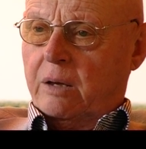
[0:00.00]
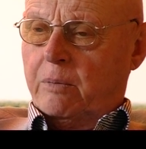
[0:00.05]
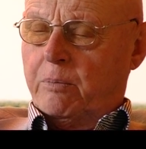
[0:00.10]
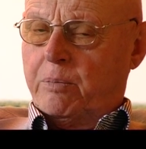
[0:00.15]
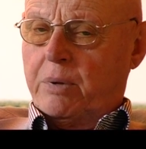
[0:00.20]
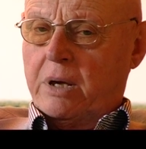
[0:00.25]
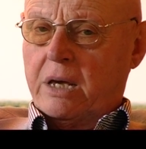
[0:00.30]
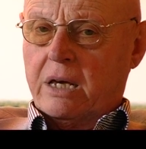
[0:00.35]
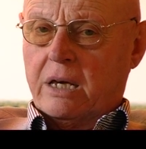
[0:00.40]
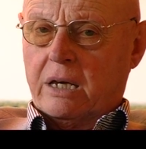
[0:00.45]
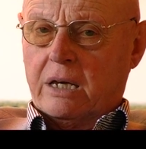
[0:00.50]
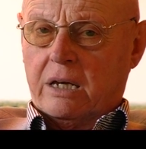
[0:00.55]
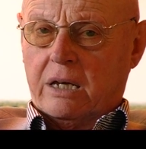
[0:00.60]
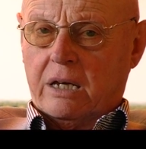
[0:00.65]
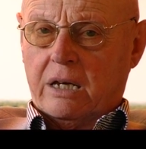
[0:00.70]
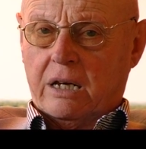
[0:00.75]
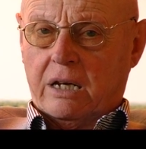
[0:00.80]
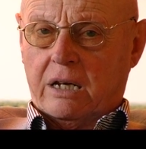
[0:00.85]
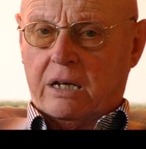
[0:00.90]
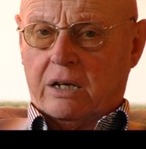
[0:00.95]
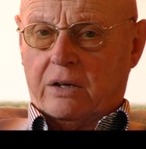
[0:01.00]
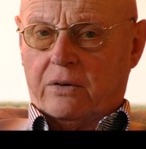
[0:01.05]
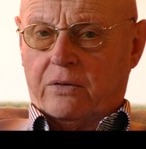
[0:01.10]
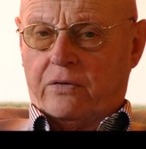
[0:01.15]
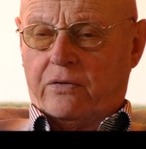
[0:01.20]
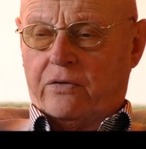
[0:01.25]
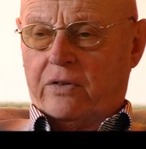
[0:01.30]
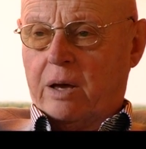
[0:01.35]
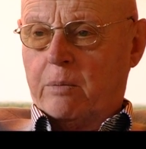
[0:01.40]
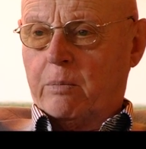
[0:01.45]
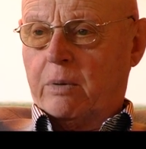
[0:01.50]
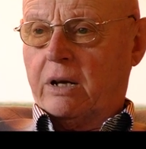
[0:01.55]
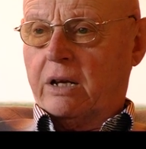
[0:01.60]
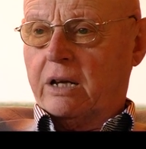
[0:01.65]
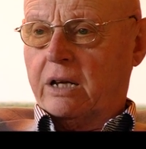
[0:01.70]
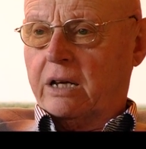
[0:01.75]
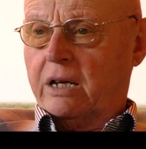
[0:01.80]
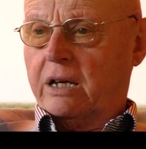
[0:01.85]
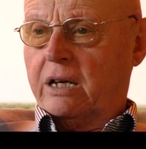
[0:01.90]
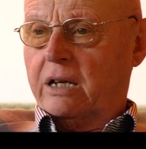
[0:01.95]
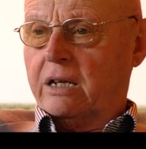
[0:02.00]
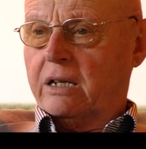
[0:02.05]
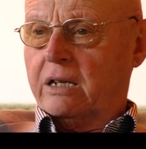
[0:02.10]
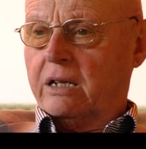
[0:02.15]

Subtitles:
being in a family in